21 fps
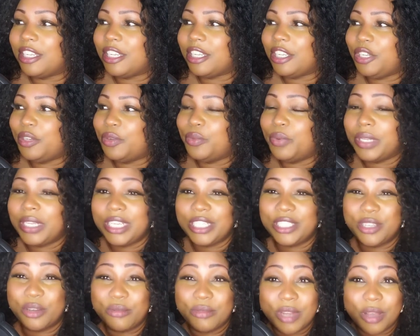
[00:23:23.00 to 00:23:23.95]
you really
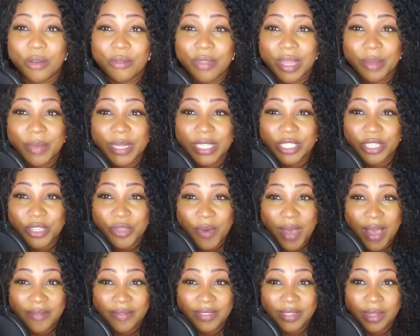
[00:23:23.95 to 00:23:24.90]
don't know them until you
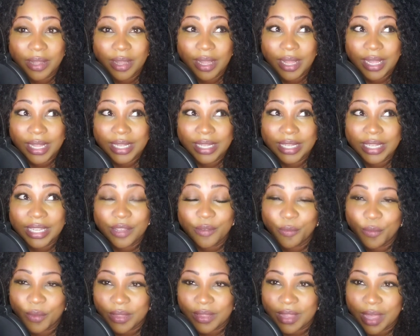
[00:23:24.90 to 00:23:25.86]
have to
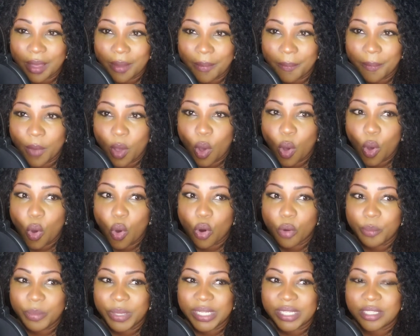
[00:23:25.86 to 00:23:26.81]
live with them
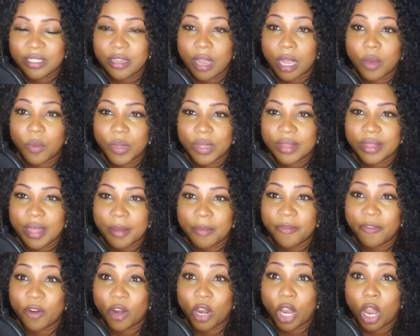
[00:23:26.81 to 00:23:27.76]
or be stuck with
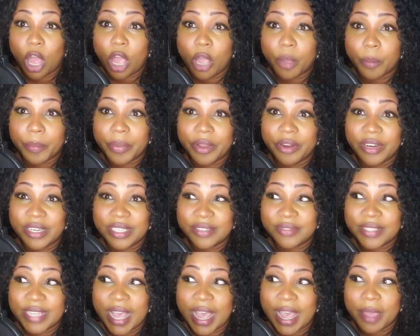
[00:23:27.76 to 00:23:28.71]
them for long periods
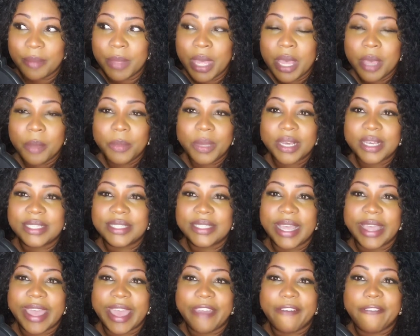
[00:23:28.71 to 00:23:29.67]
of time, because
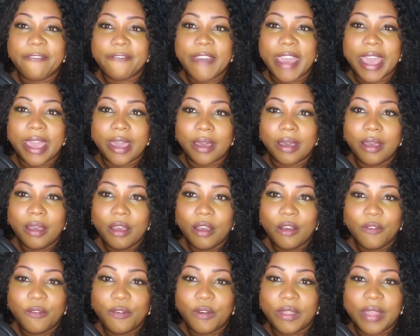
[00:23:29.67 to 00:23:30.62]
they can't fake
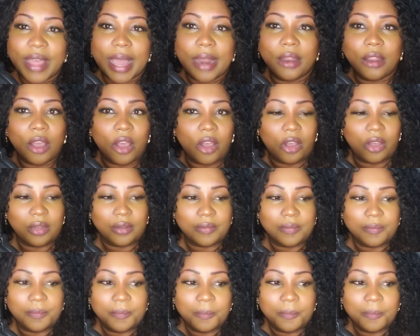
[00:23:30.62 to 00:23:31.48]
for that long.